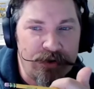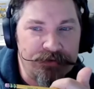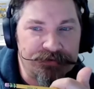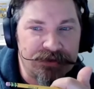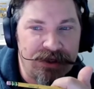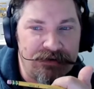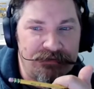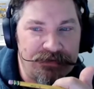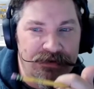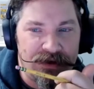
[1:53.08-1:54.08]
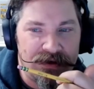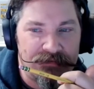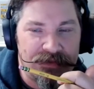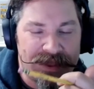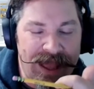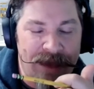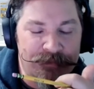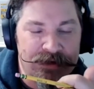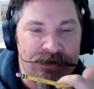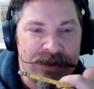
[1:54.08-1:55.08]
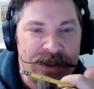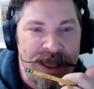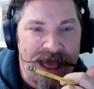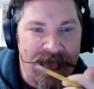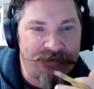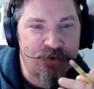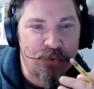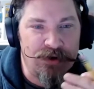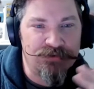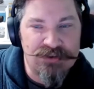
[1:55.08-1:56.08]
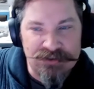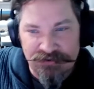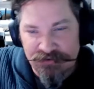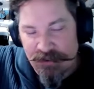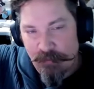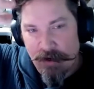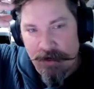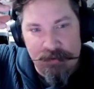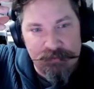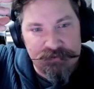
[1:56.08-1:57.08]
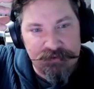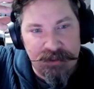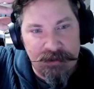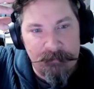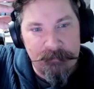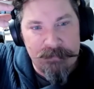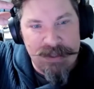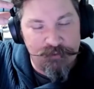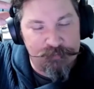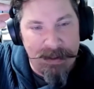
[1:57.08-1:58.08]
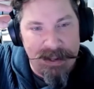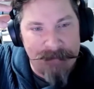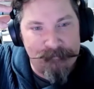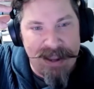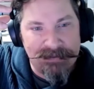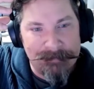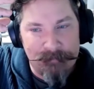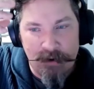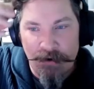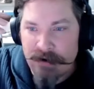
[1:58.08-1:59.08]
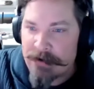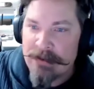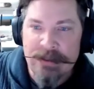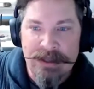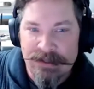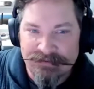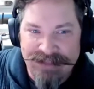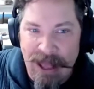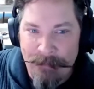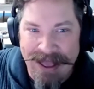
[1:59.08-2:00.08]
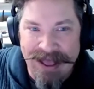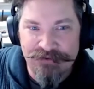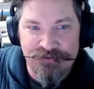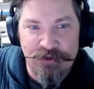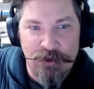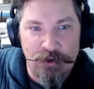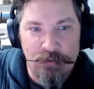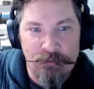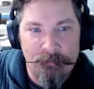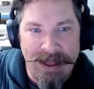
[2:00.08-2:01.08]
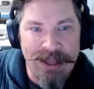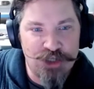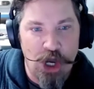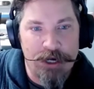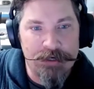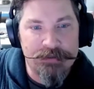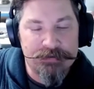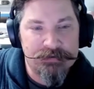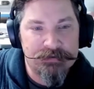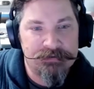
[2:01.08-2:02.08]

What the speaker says: photos of the captain. Afterwards, you can see where he had badly burned. His cap has no badge on it.